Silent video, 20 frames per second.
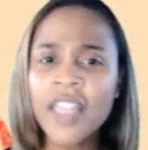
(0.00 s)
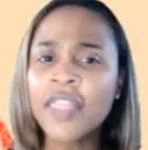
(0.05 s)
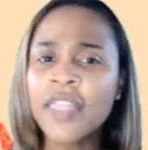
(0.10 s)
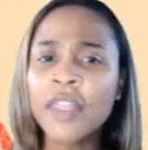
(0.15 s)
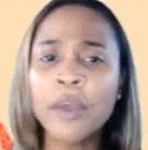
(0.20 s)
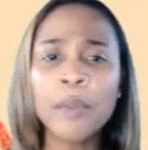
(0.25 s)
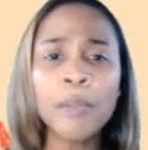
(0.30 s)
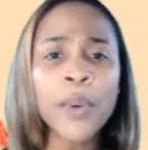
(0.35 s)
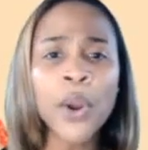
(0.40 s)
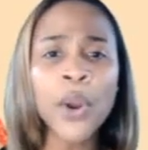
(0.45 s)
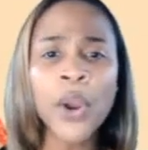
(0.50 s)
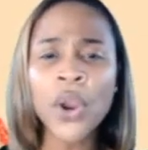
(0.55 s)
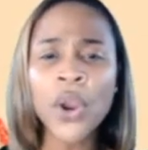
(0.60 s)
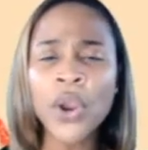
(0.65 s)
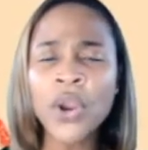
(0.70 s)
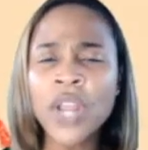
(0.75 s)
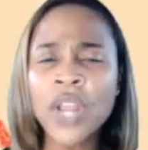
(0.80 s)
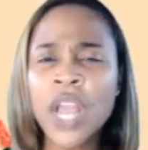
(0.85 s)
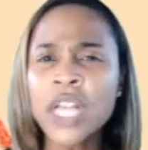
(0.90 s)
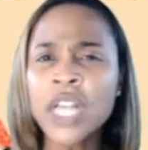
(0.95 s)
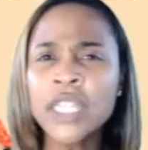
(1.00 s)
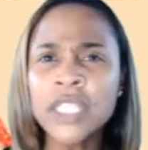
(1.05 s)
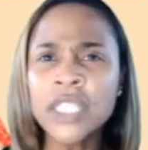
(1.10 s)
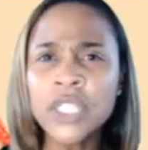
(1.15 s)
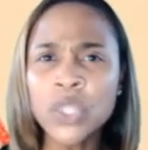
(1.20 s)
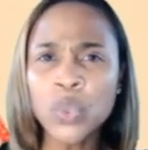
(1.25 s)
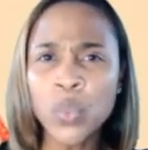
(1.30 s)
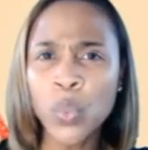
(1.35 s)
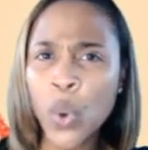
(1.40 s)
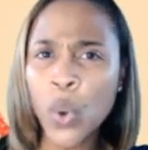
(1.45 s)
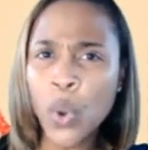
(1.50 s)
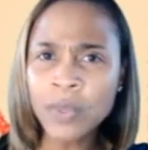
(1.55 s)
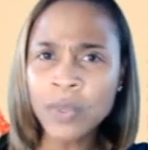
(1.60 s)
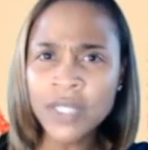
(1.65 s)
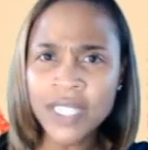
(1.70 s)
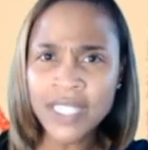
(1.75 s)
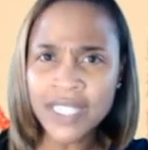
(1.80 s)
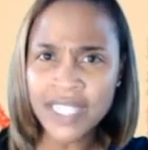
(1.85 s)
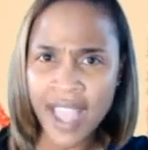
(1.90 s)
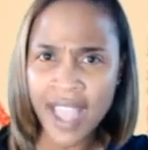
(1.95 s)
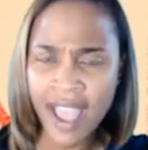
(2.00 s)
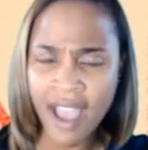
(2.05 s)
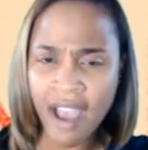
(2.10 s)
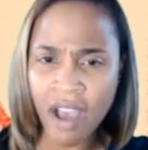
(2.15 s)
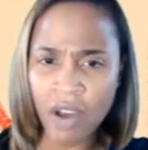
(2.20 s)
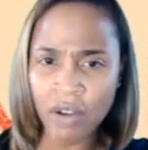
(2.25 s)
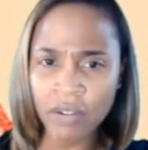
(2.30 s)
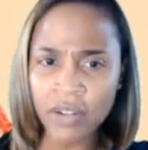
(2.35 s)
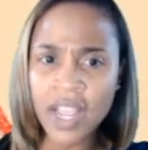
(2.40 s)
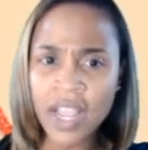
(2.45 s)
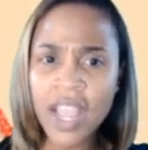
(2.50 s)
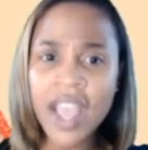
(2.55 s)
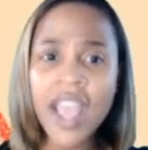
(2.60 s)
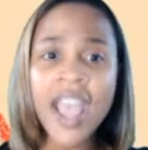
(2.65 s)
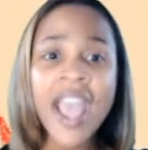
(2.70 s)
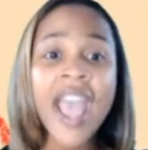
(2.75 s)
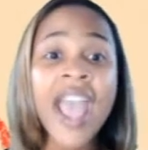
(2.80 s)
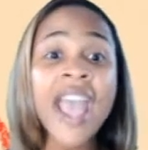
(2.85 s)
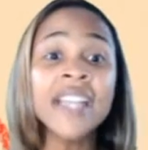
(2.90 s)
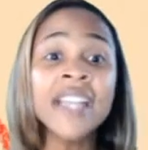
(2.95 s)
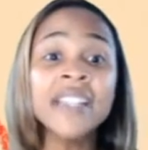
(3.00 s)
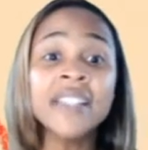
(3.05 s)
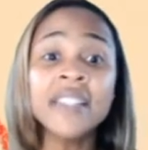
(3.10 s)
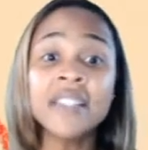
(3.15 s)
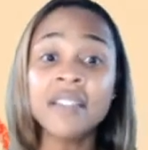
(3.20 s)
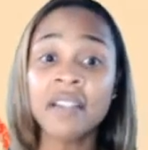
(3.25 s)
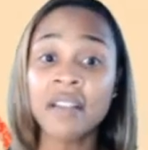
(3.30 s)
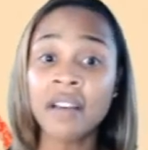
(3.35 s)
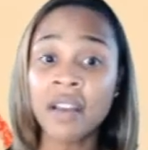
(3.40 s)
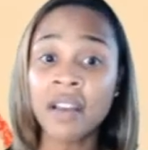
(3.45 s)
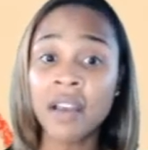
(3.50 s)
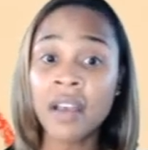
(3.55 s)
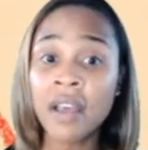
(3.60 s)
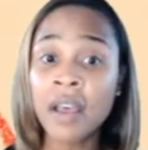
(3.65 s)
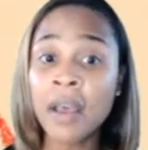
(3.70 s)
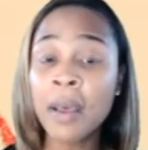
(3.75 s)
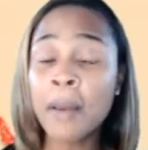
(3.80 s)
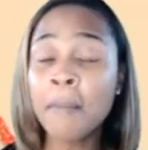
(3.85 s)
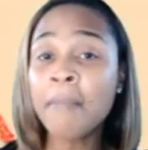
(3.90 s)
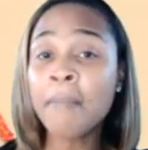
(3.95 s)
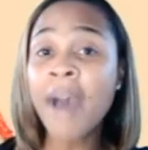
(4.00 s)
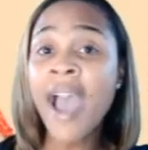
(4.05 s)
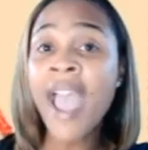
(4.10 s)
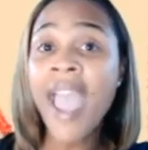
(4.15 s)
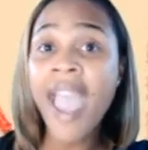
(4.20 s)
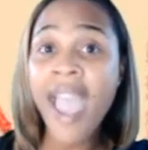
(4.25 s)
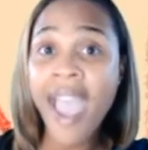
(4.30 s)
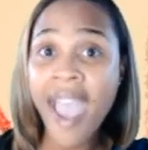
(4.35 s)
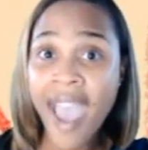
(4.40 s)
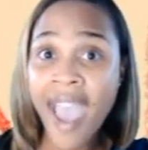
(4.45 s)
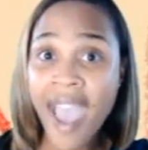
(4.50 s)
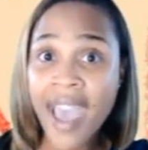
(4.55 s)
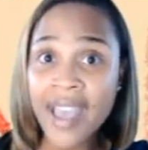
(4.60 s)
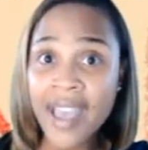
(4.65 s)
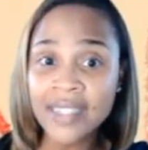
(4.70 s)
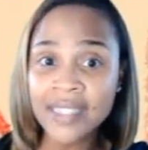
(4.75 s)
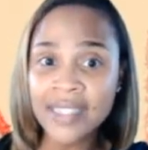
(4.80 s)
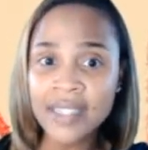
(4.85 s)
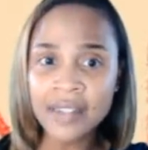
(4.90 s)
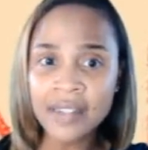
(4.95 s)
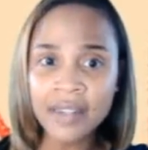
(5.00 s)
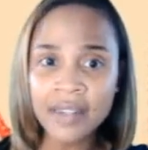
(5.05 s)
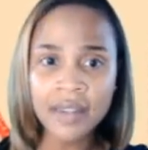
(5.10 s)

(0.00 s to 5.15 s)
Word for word: The bird swooped down and took my hat,